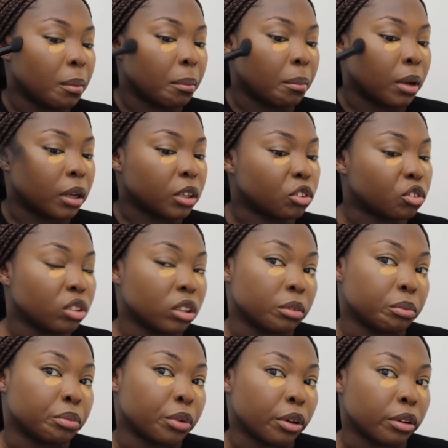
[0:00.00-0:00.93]
my
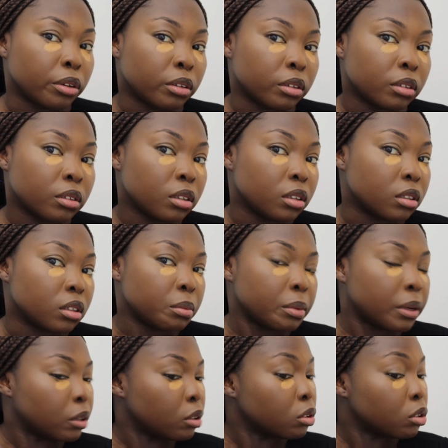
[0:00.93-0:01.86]
cheekbone is
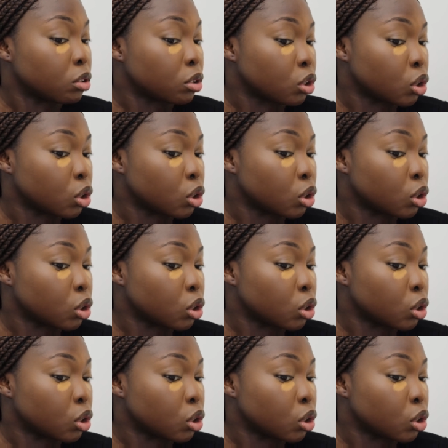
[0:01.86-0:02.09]
about to